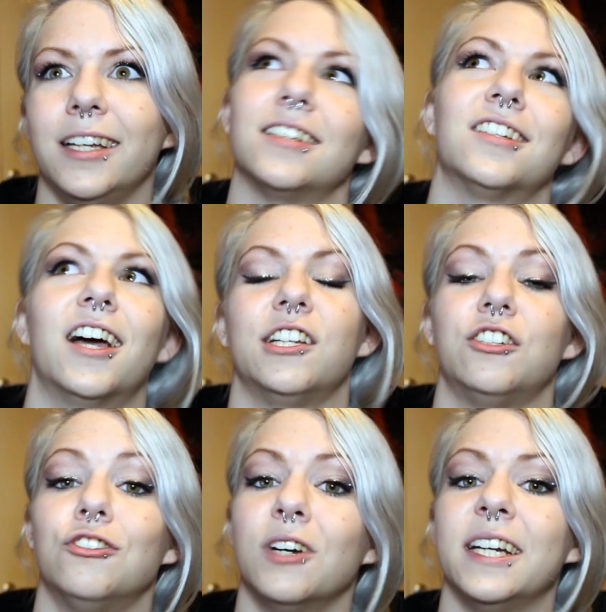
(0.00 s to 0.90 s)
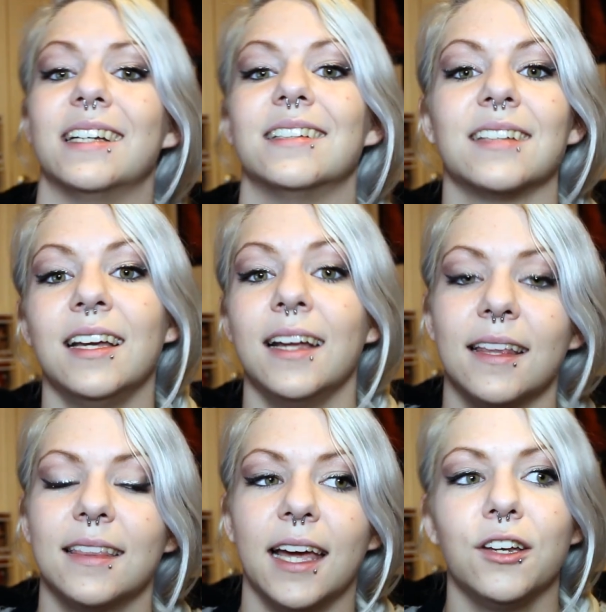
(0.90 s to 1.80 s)
decided to join us,
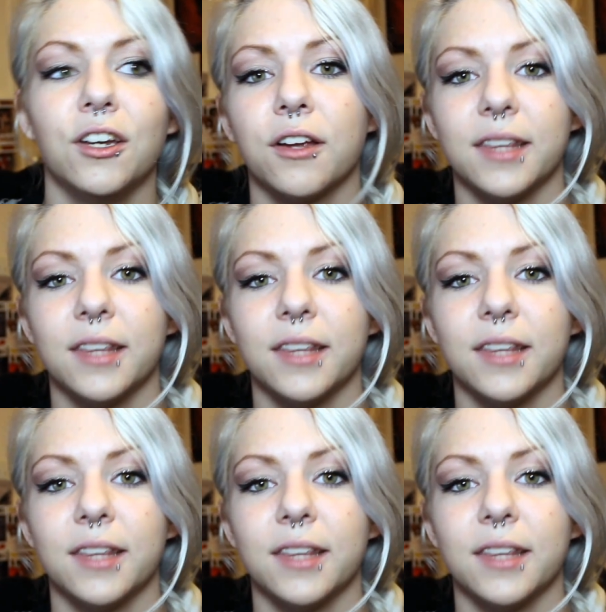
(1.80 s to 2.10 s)
then, you know,